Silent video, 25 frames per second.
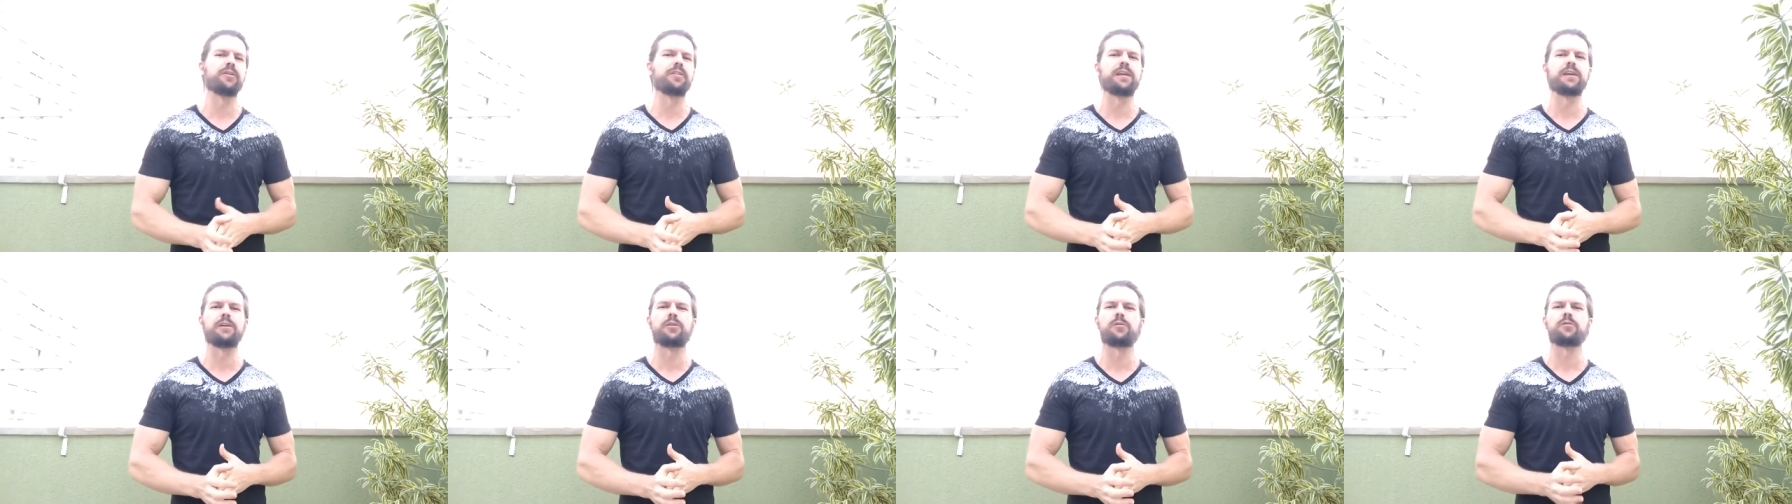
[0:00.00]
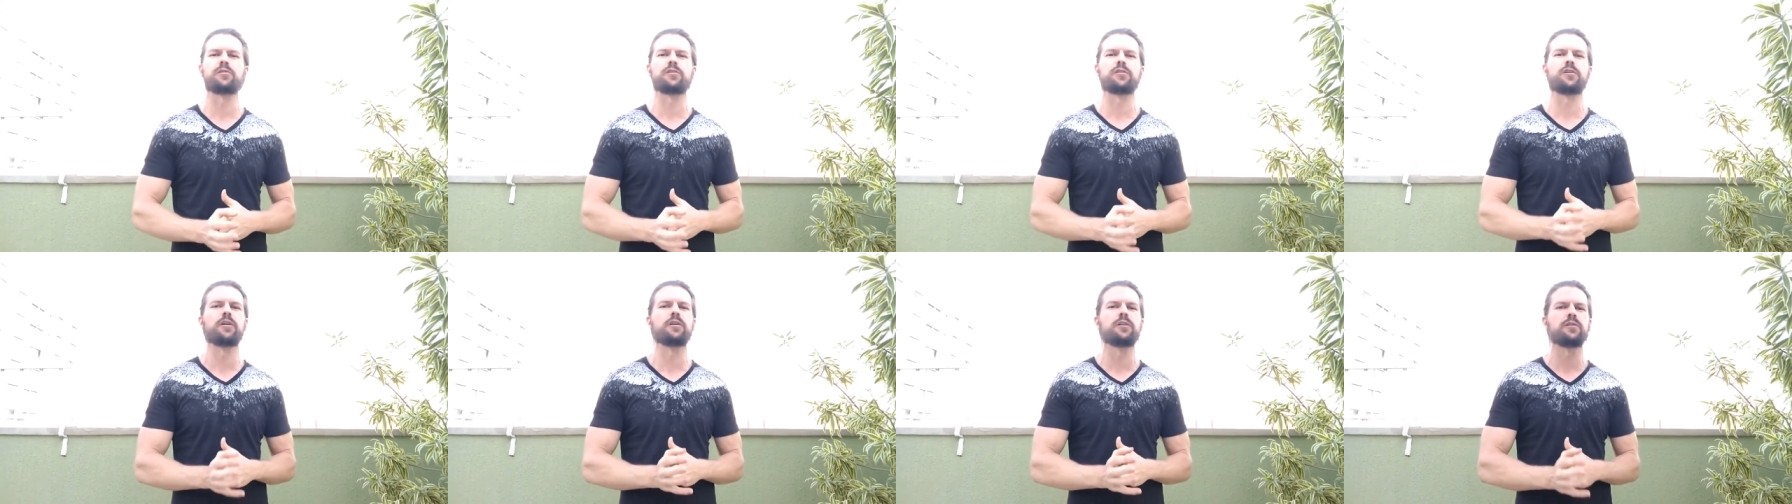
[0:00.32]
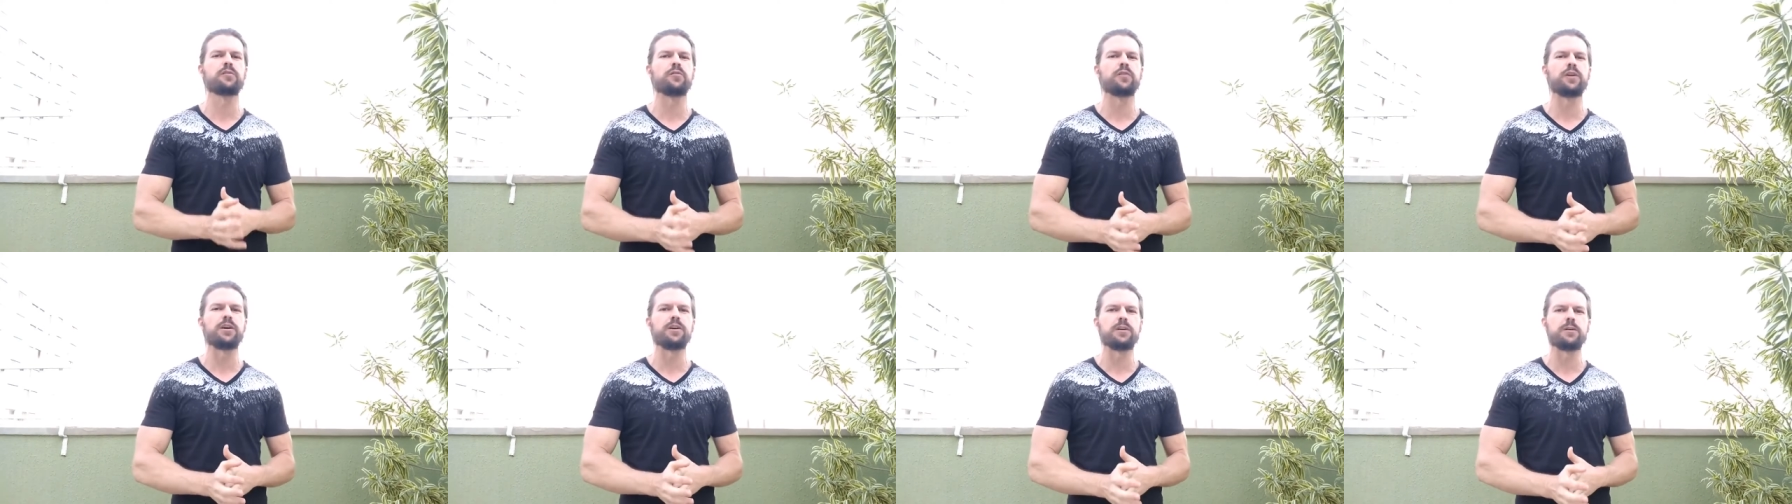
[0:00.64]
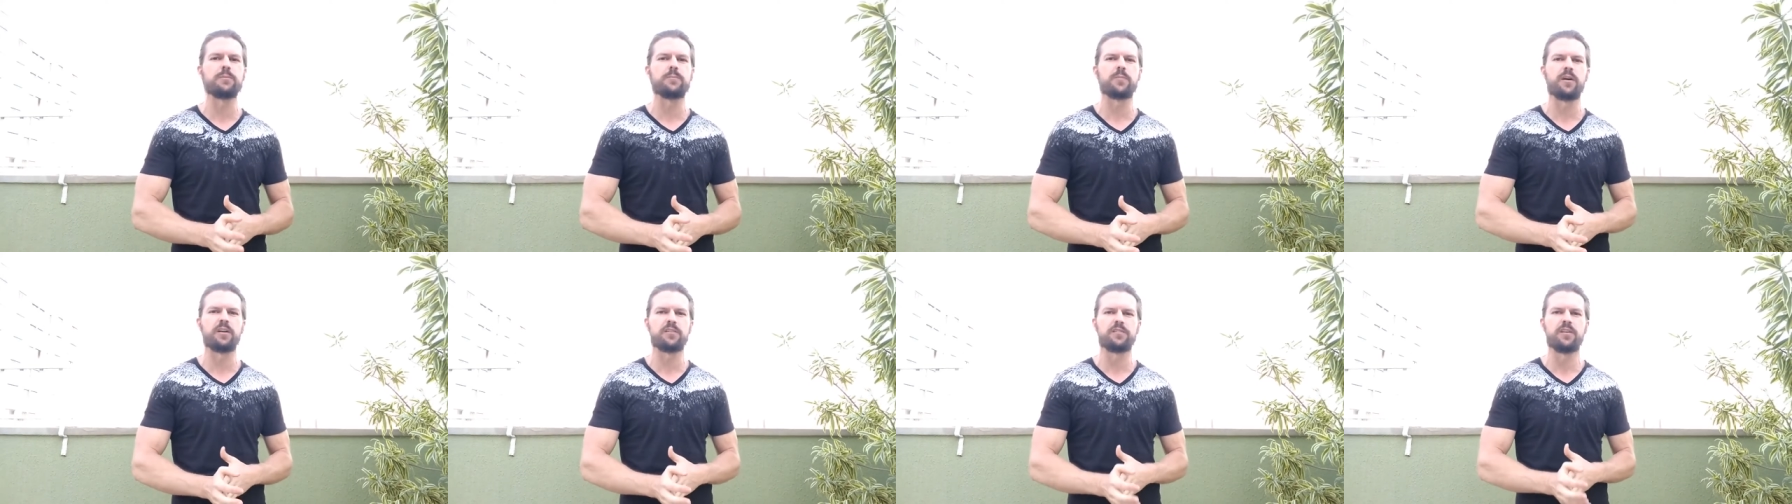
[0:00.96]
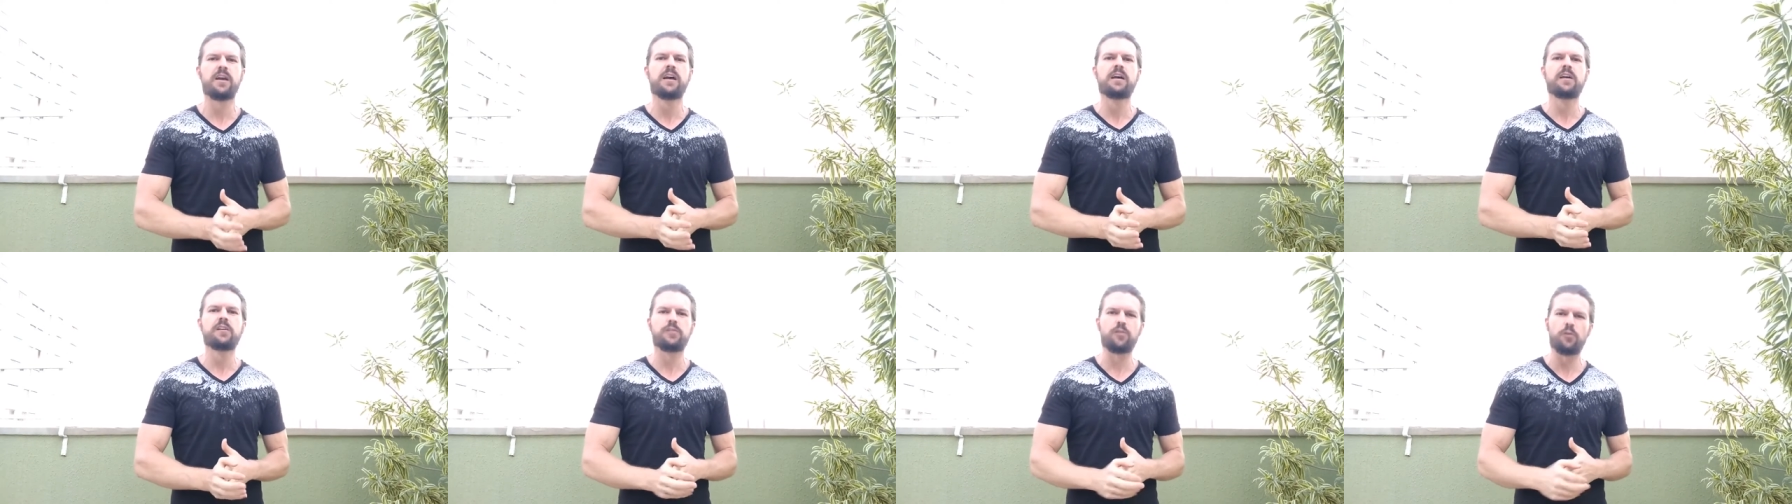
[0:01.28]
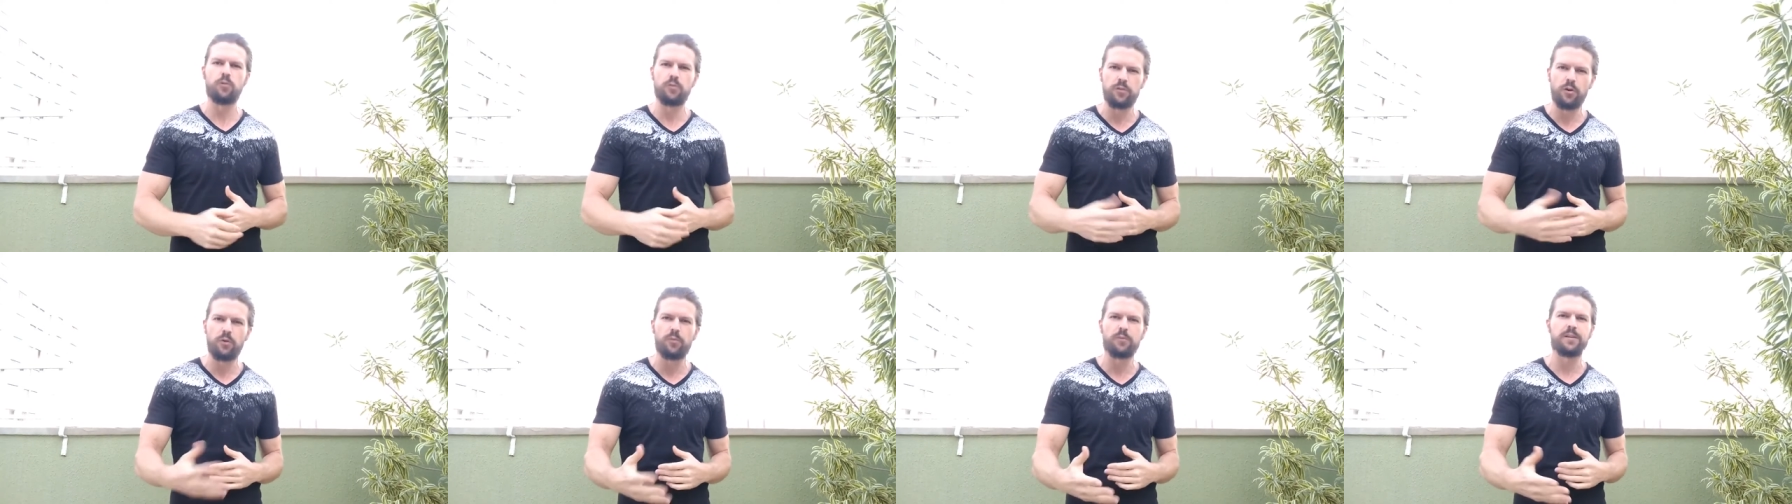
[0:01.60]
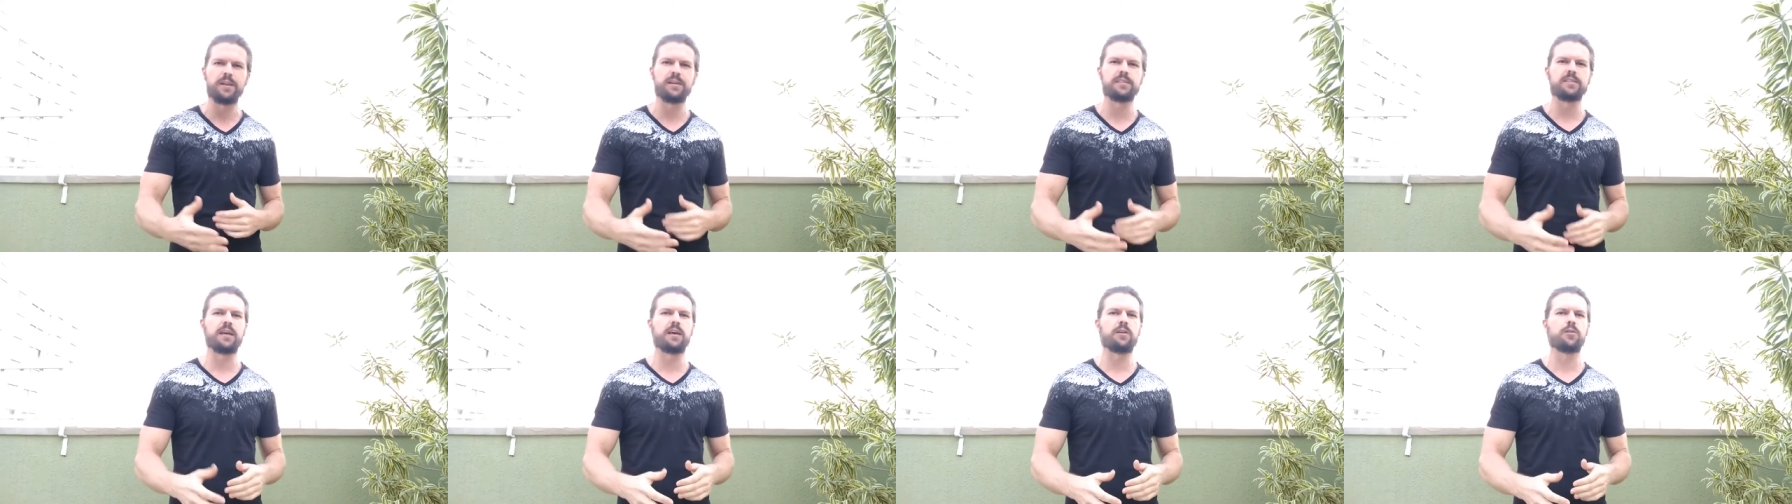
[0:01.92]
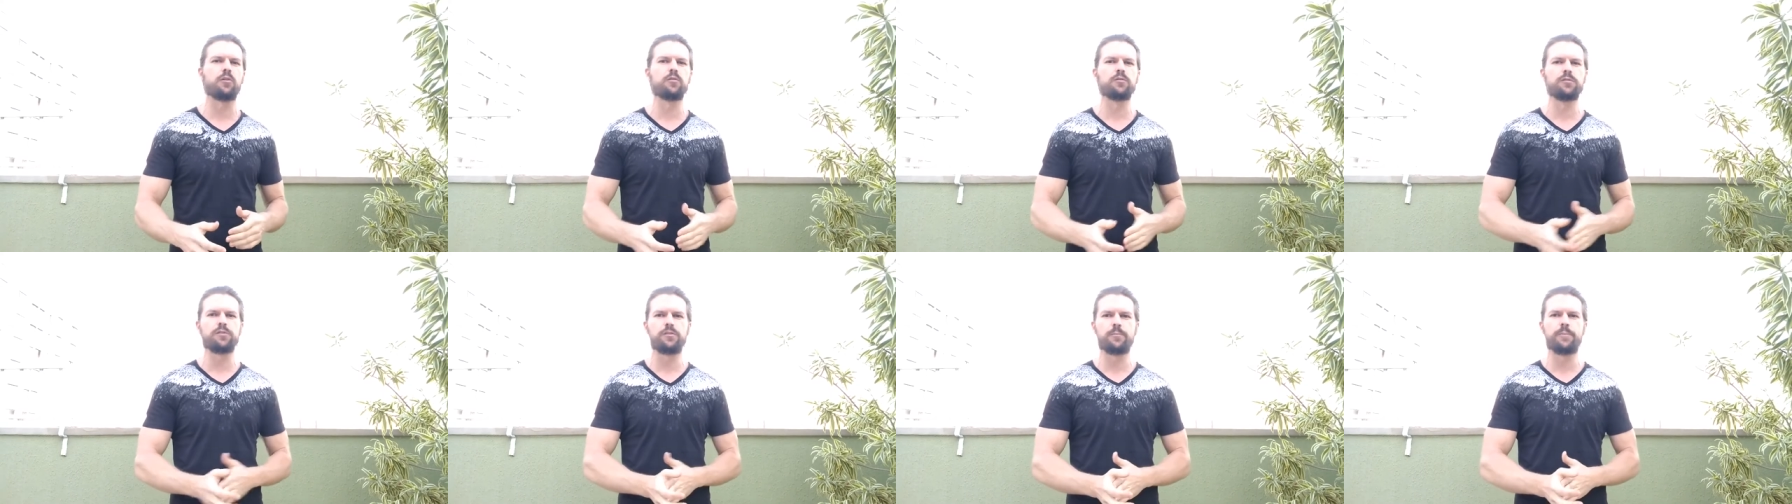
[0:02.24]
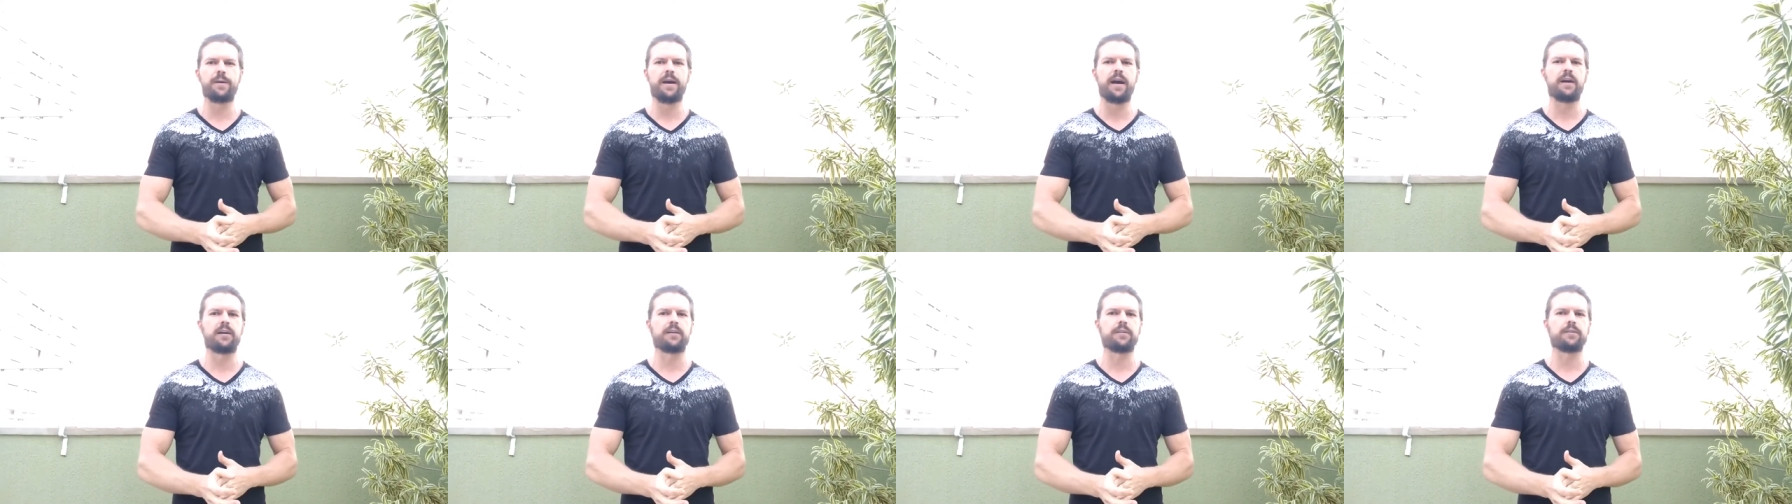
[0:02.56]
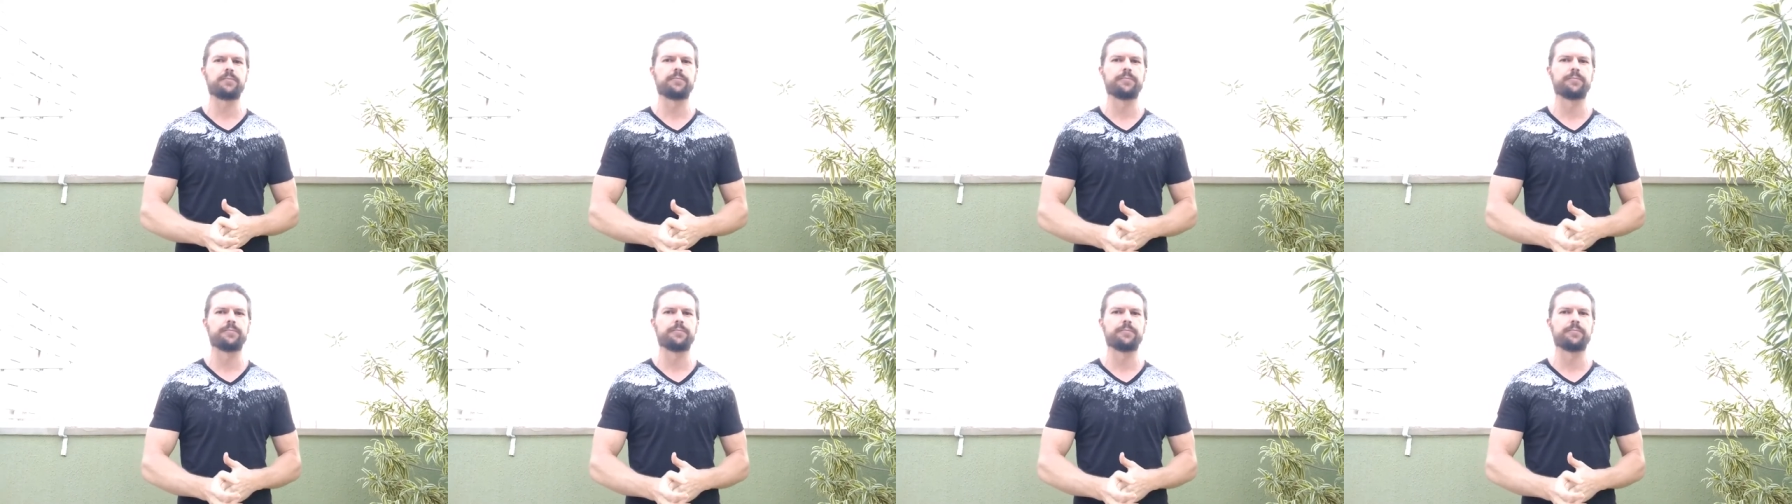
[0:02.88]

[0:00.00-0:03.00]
They don't charge very much, so don't let that hold you back.